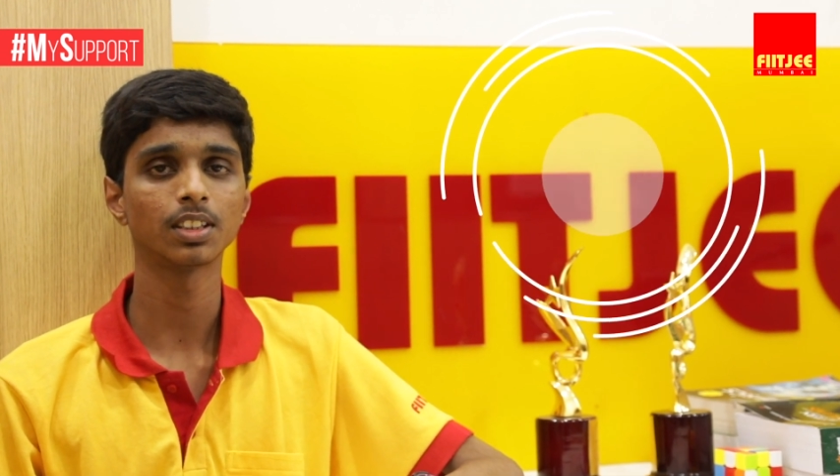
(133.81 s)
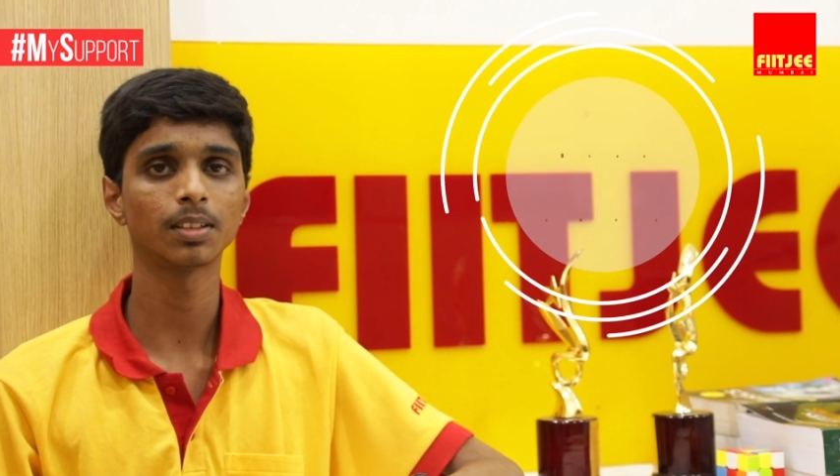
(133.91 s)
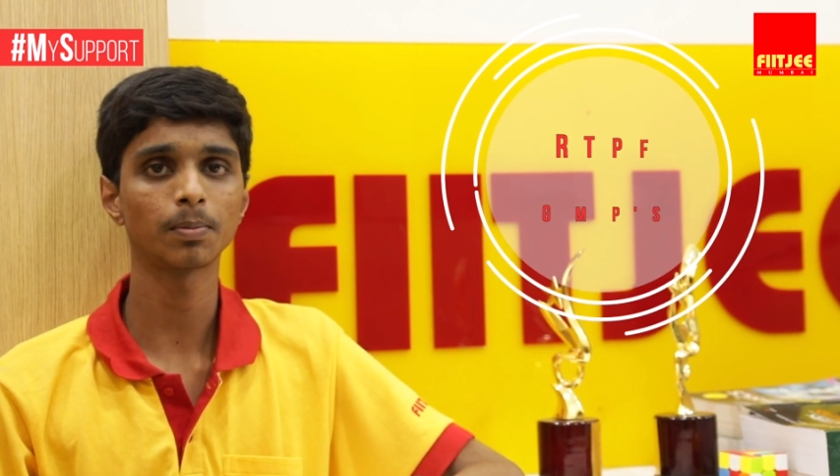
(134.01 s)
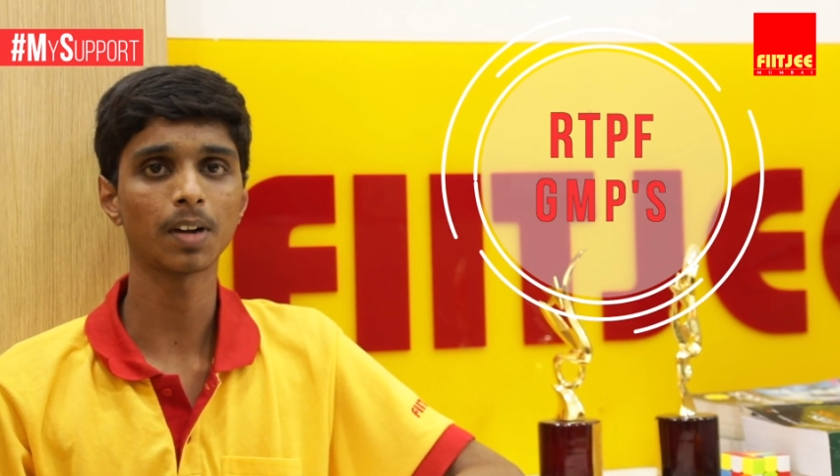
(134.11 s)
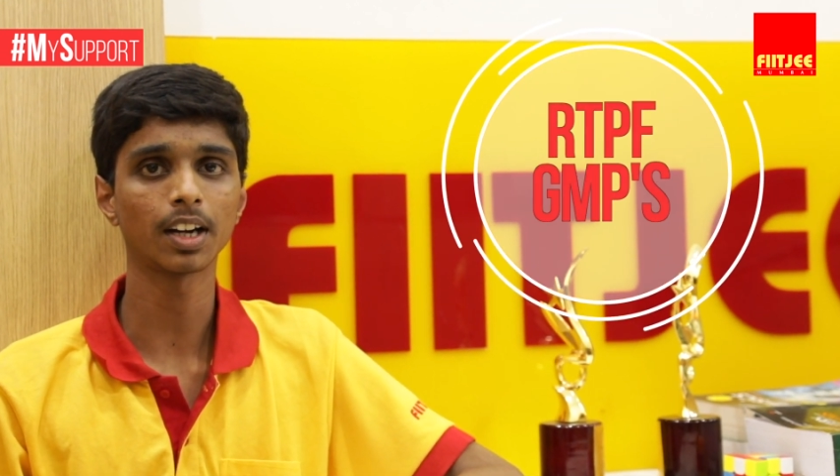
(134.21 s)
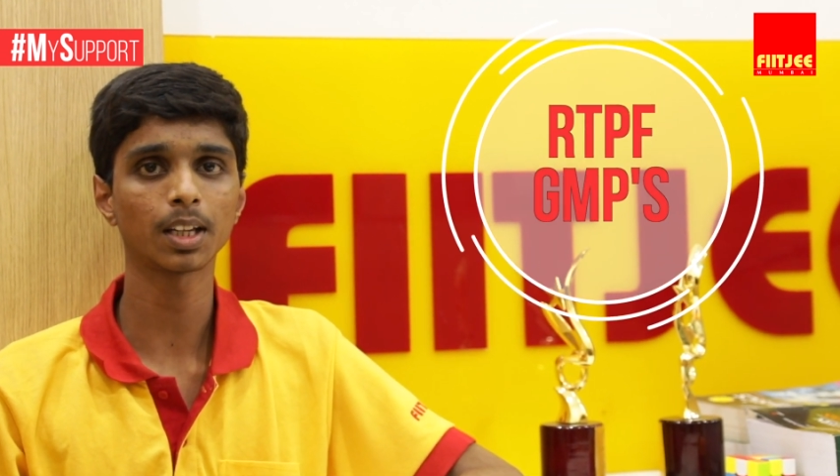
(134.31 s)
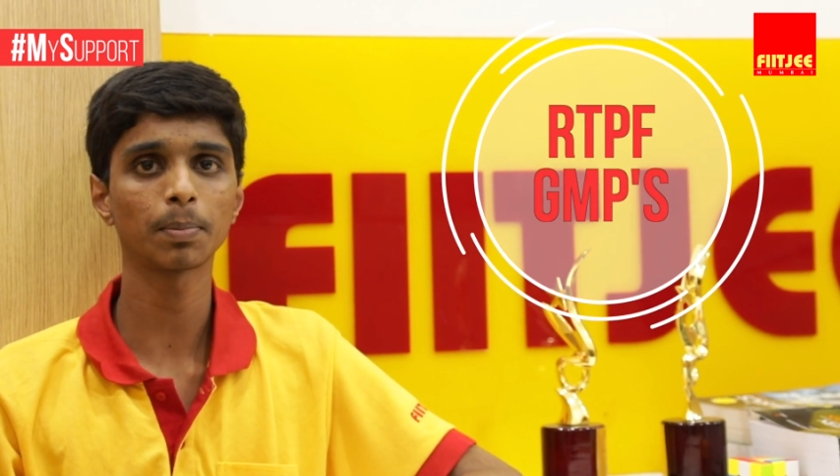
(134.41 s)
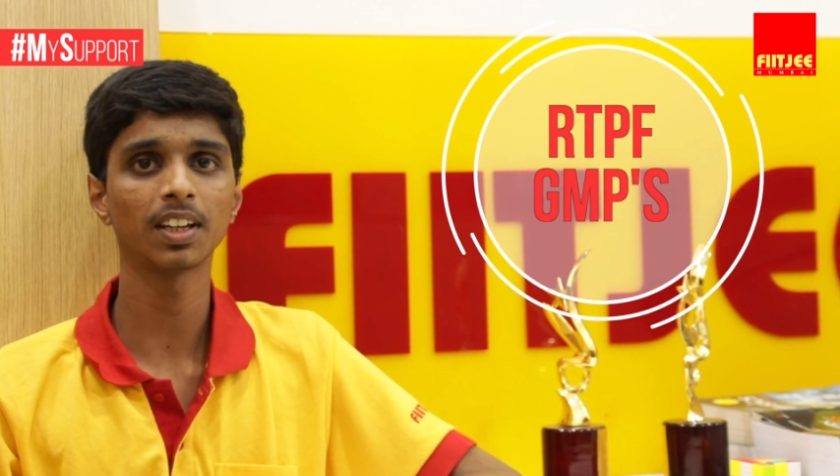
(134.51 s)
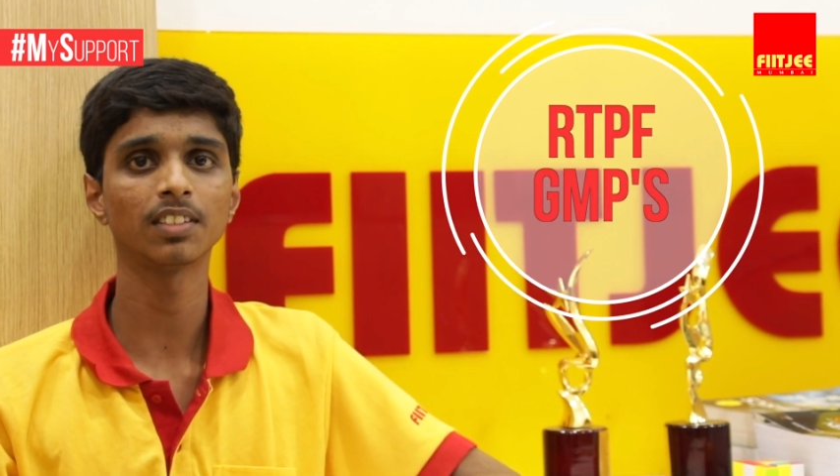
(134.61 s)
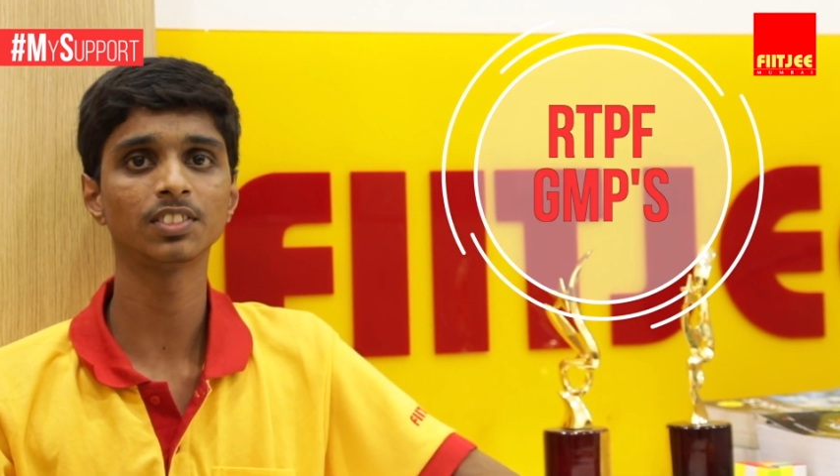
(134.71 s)
The R T
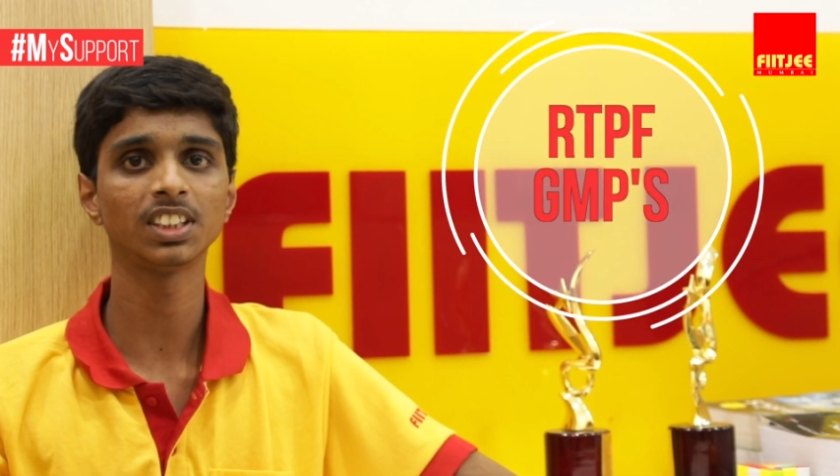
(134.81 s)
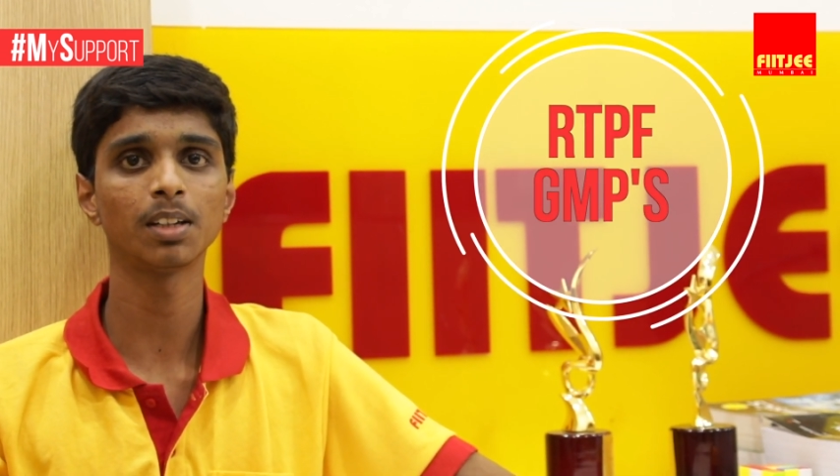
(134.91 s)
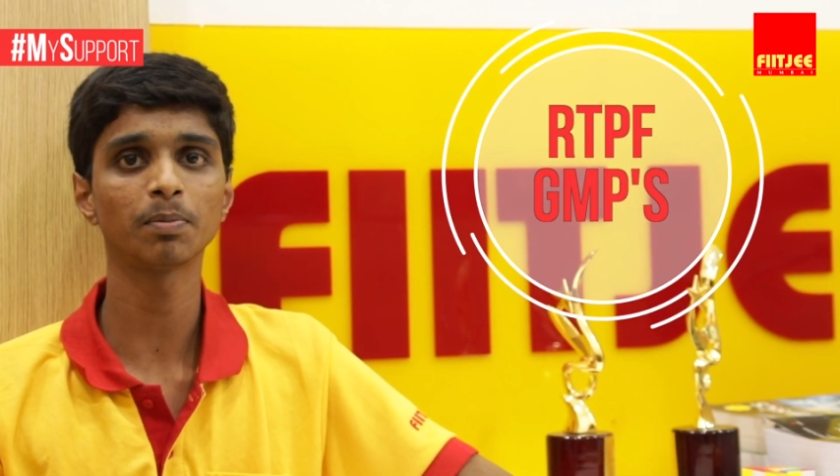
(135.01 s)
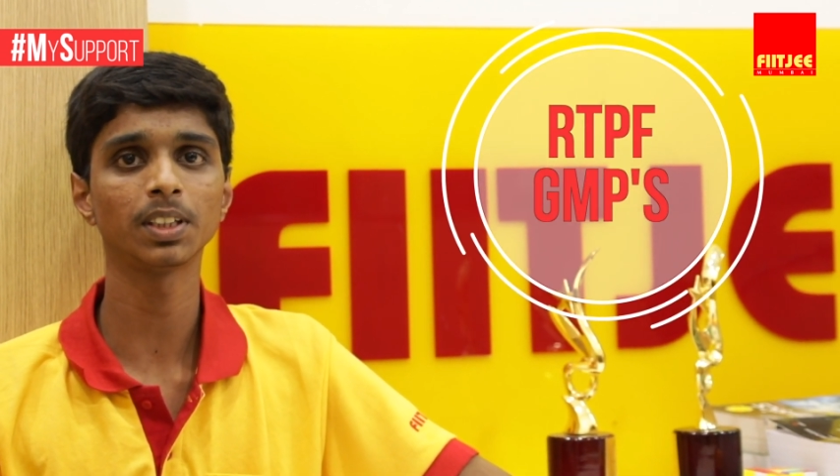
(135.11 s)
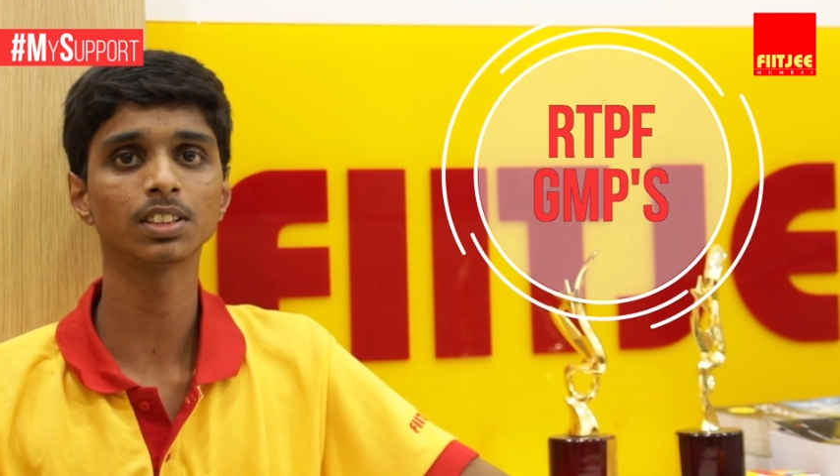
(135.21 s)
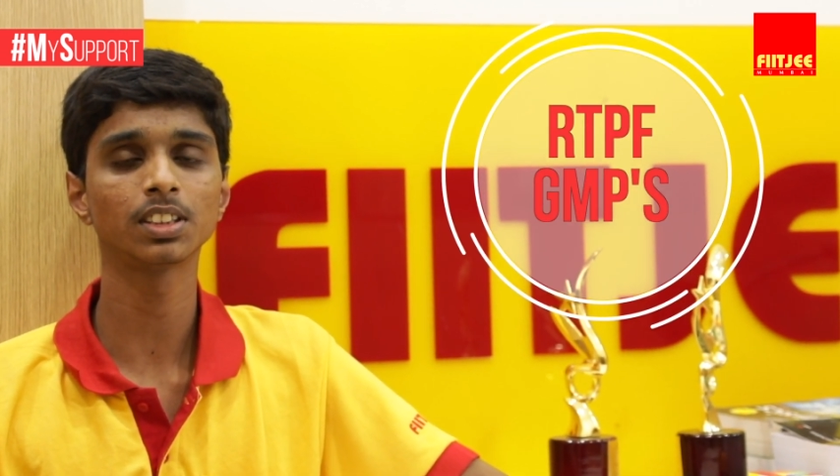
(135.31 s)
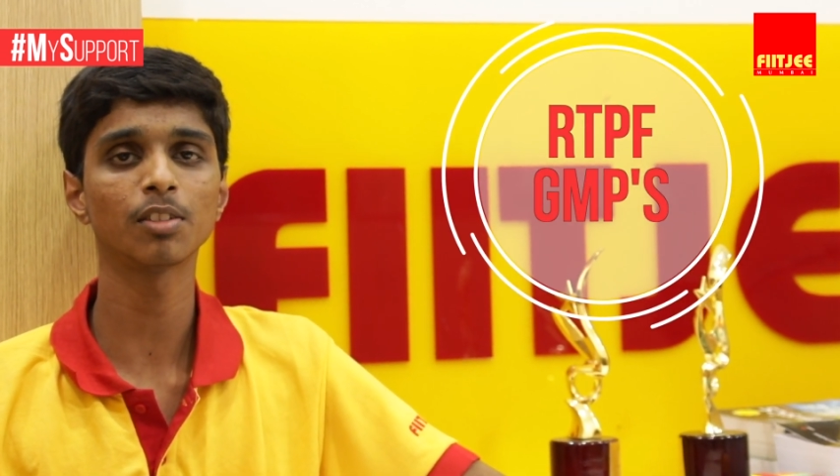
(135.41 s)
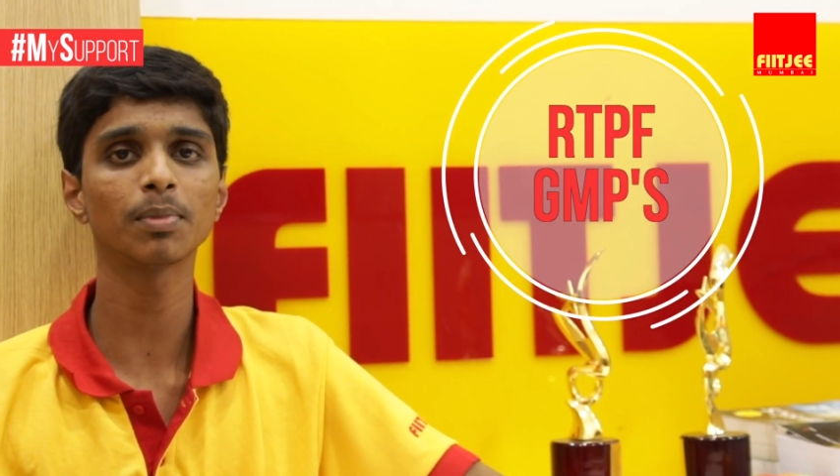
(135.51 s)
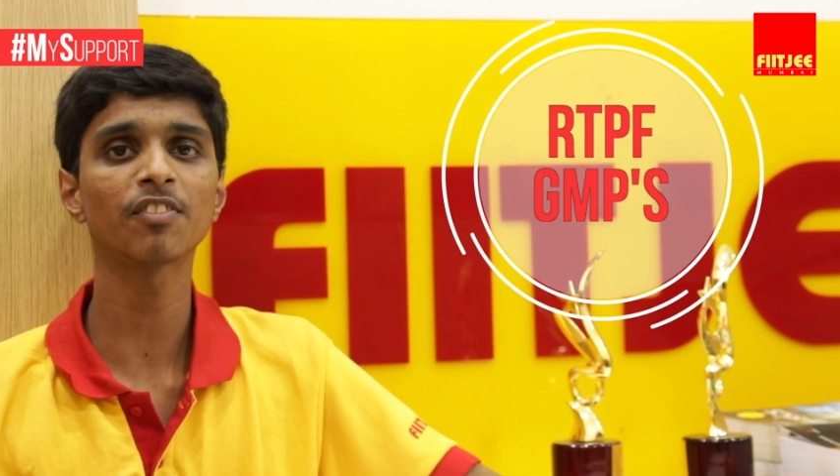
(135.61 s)
P F, G M Ps gave